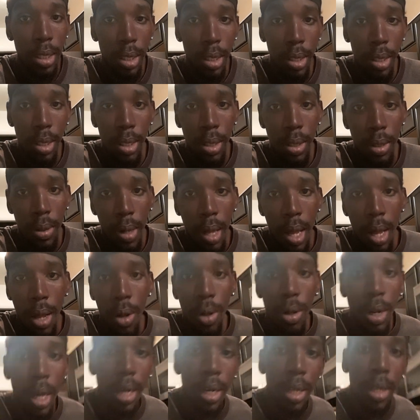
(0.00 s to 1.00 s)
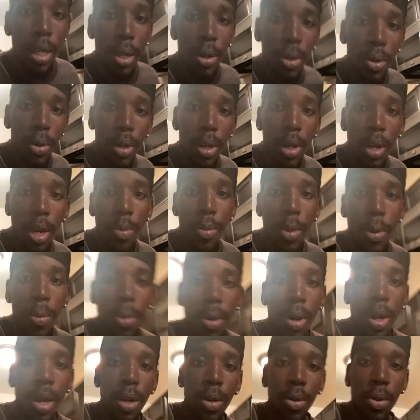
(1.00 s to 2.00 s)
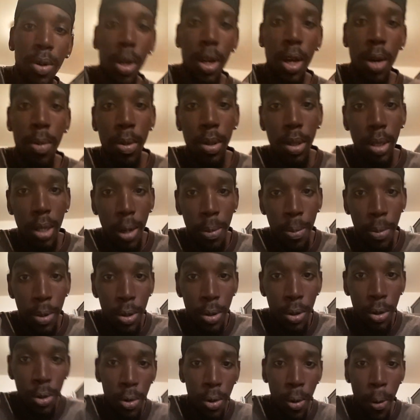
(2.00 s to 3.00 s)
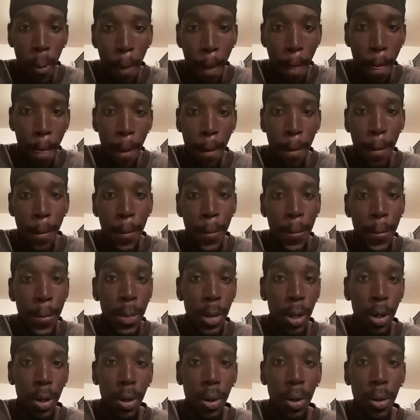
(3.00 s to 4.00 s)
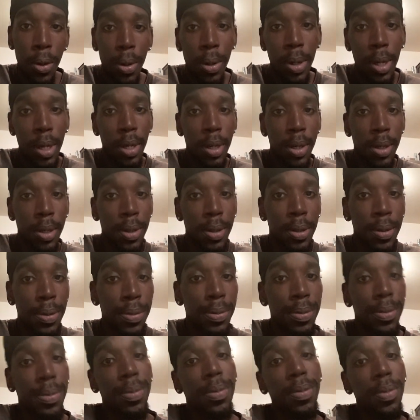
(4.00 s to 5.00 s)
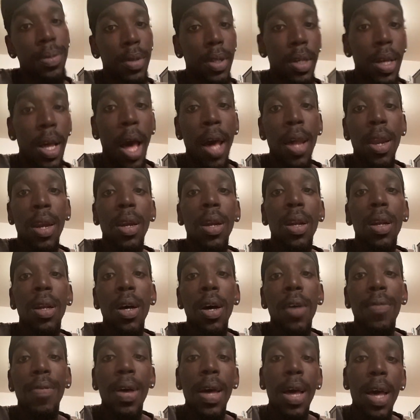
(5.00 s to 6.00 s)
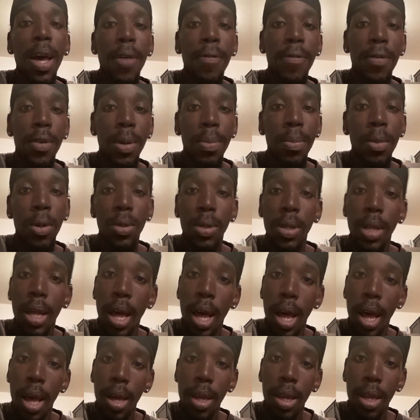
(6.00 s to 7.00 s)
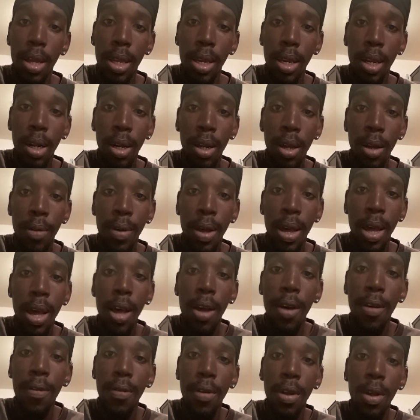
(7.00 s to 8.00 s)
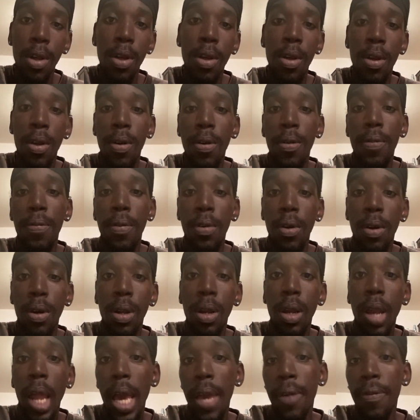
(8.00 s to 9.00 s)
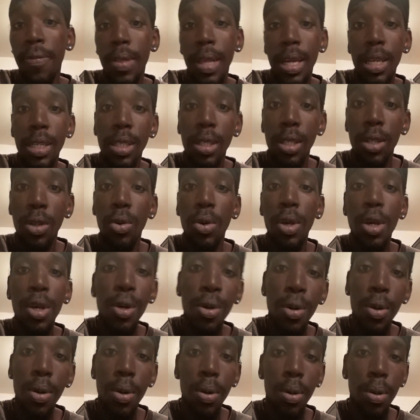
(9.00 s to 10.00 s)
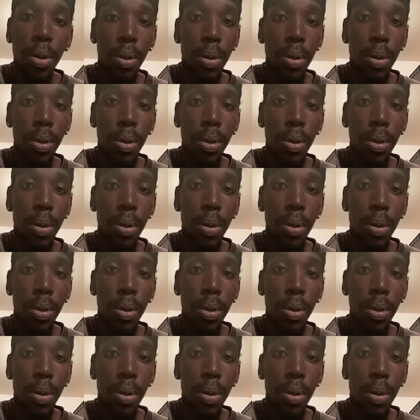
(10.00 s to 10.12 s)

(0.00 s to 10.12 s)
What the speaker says: this, I don't like to get on camera, bro. I ain't no camera type of dude, you know. And out of the love I have for the Most High and the love I have for life that's still here,